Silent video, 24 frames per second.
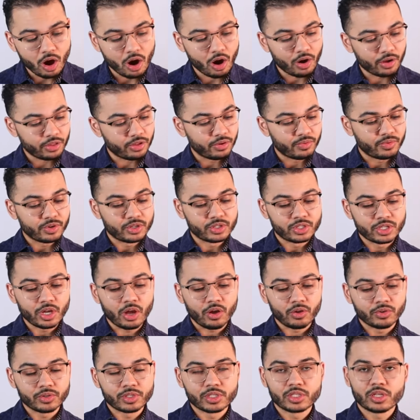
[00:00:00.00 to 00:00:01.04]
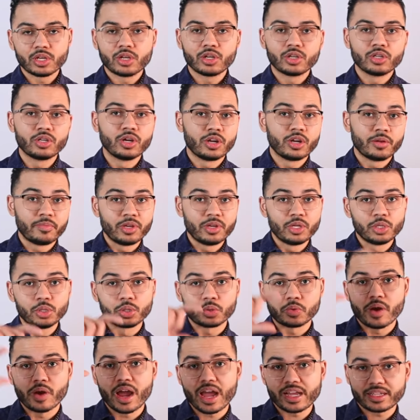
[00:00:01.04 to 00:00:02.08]
are the results going to be
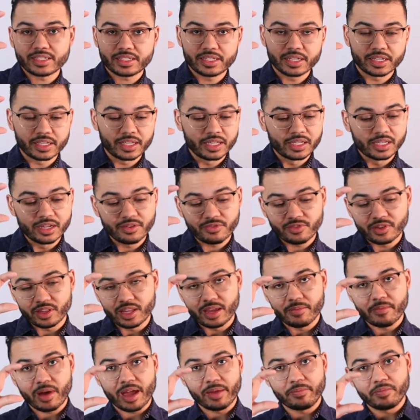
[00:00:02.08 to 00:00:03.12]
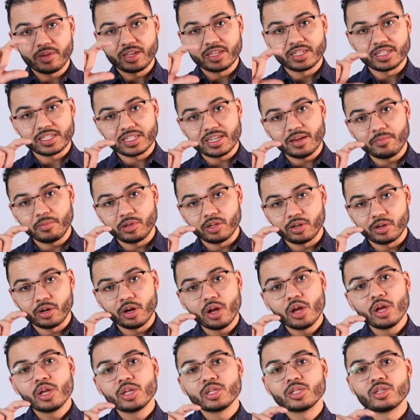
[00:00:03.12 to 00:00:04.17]
drastically different. They might be similar
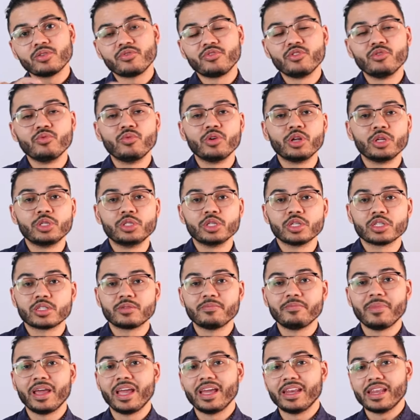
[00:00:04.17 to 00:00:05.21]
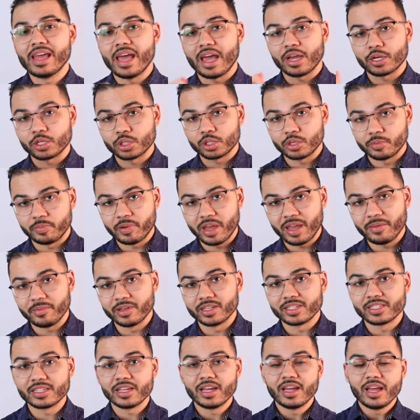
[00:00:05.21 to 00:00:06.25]
to if you would have just made extra
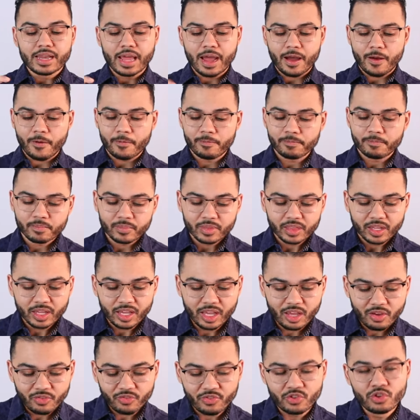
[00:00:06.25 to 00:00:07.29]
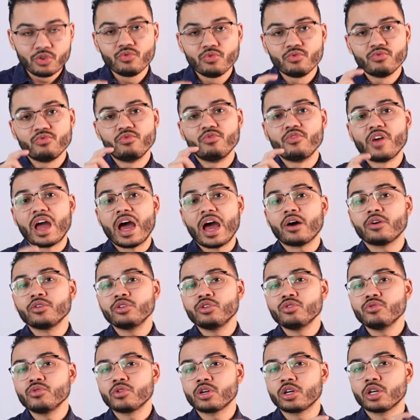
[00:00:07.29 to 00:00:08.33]
payments. Now, if you
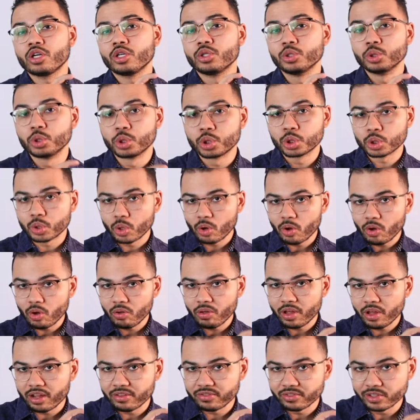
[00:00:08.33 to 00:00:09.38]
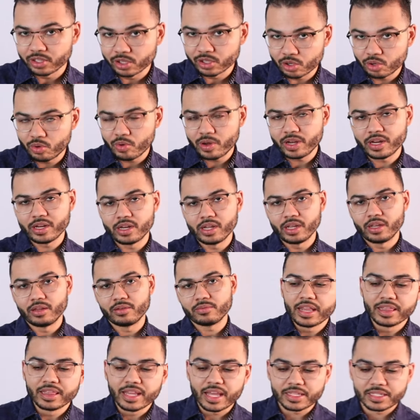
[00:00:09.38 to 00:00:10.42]
value control of liquidity,
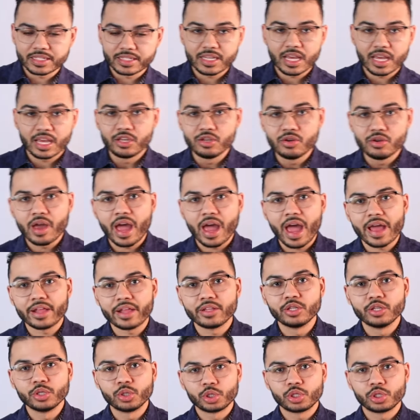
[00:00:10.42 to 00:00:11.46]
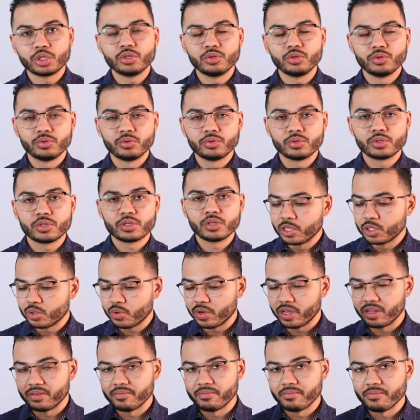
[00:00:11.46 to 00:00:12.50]
and let's say you had to choose
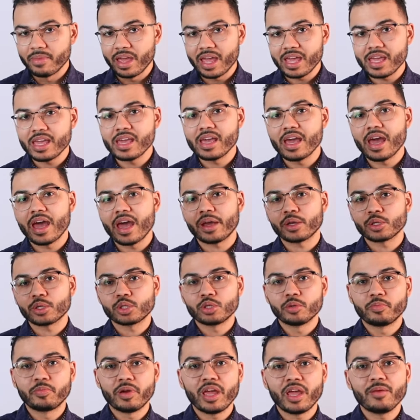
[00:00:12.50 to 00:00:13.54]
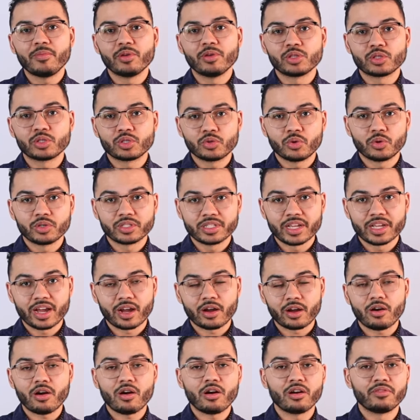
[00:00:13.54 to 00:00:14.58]
between making extra payments towards
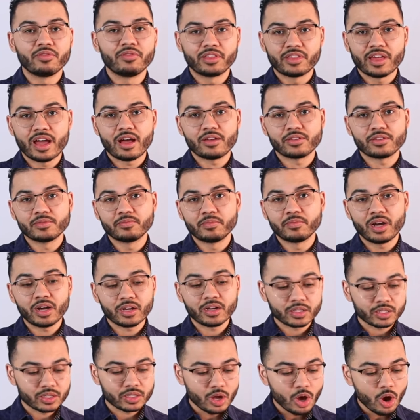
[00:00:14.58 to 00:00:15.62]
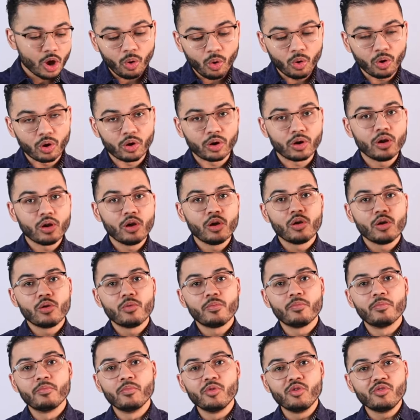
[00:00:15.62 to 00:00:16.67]
that car of a thousand bucks or
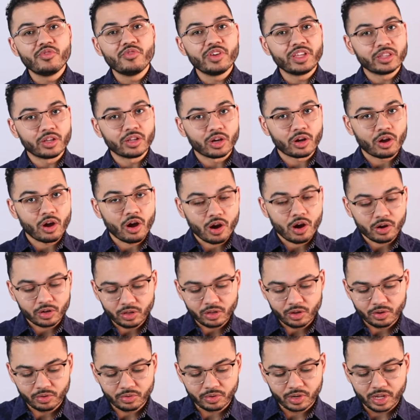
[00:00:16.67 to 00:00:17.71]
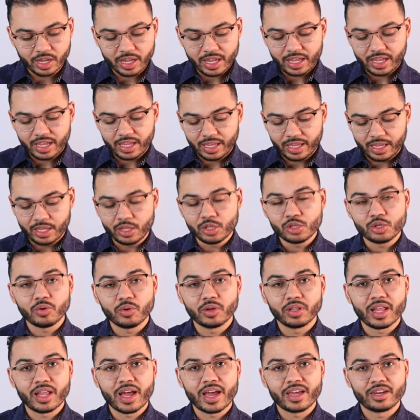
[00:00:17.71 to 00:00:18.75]
moving the car loan
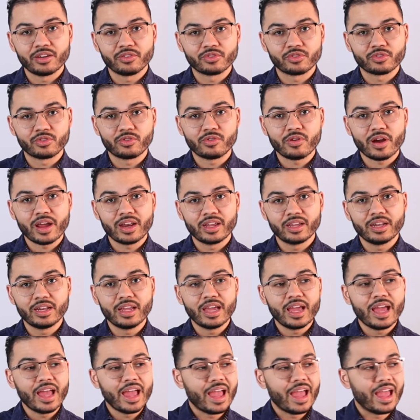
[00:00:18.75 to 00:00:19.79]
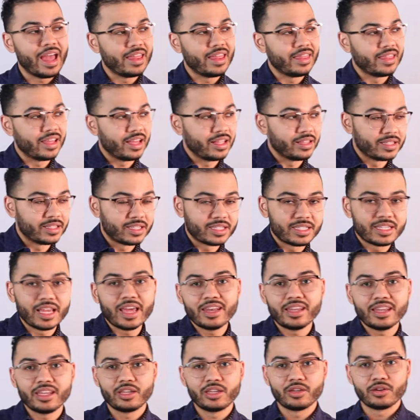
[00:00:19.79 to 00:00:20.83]
into a line of credit and then
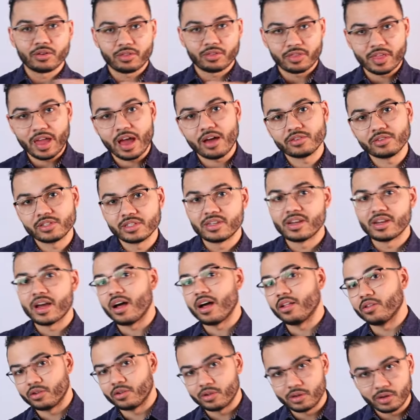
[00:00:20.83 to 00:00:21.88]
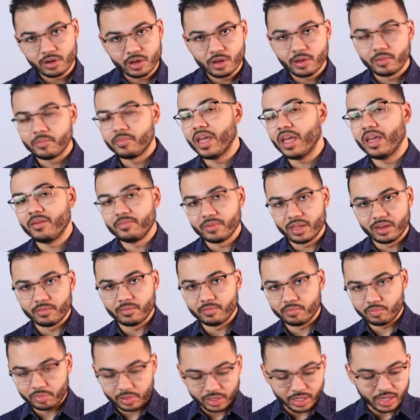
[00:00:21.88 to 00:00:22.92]
sending your $1,000 payment
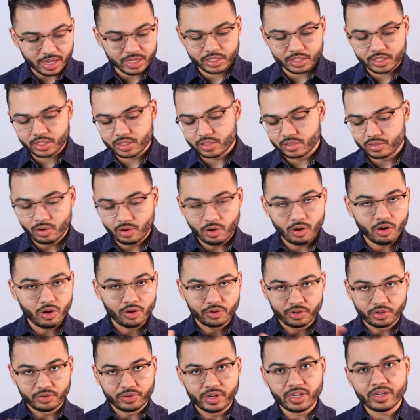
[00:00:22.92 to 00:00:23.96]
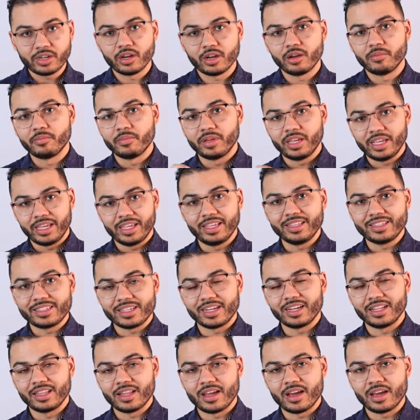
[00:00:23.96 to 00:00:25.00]
plus all your income
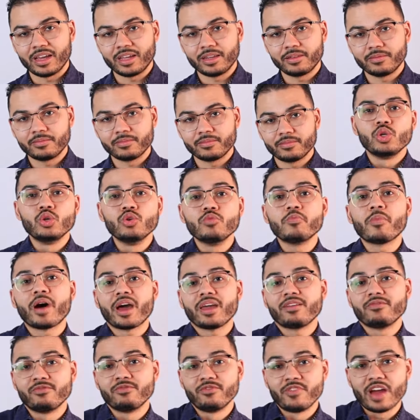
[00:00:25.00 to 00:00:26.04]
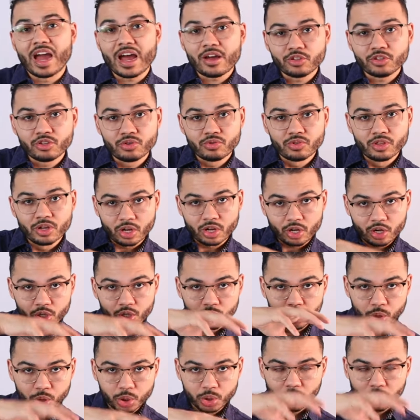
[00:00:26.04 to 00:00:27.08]
into the line, you might value the
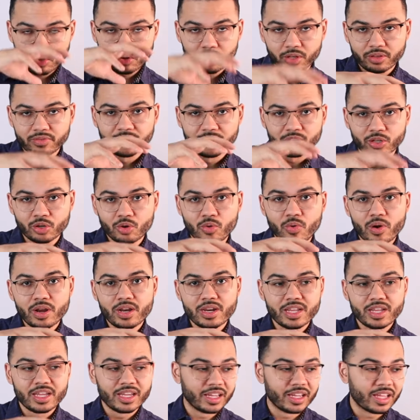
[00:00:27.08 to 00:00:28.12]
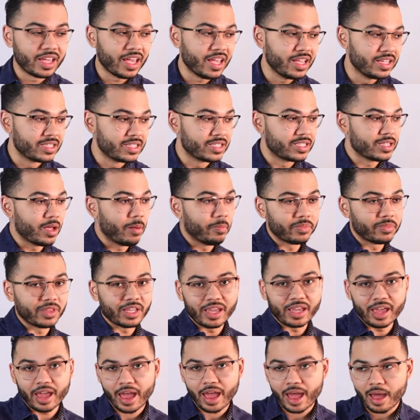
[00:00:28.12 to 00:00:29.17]
control of liquidity in case
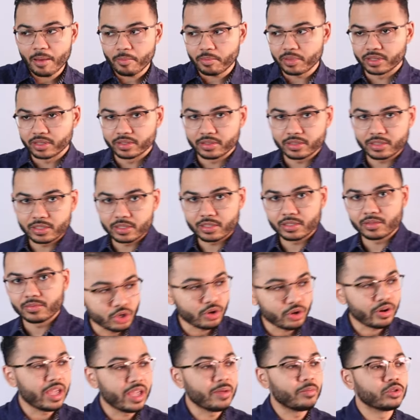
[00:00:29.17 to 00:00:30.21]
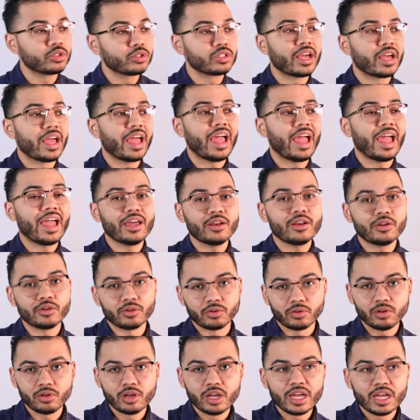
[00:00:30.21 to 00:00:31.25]
something happens. You're able to
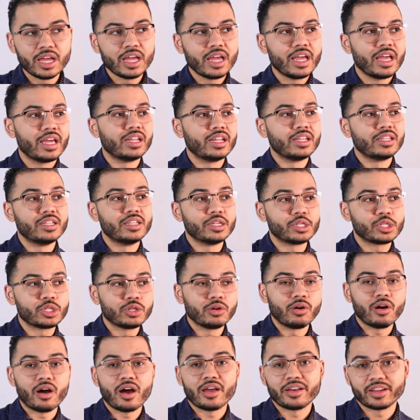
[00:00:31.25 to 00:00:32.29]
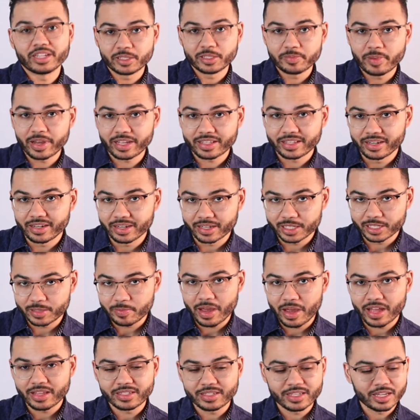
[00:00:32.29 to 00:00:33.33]
handle an additional unexpected
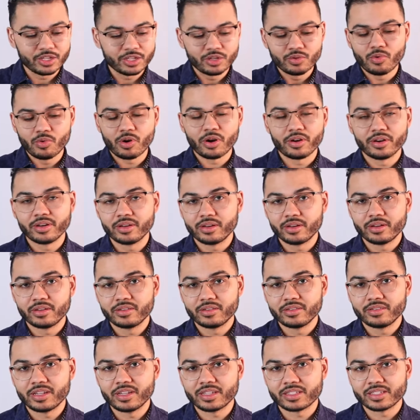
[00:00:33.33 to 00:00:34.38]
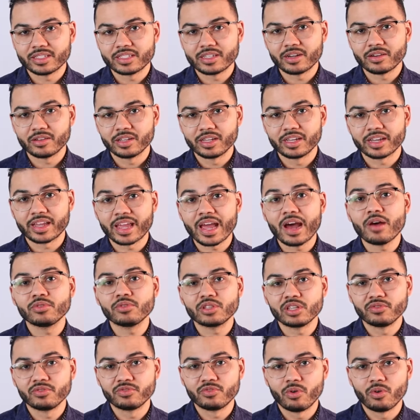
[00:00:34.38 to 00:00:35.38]
expense that you weren't necessarily accounting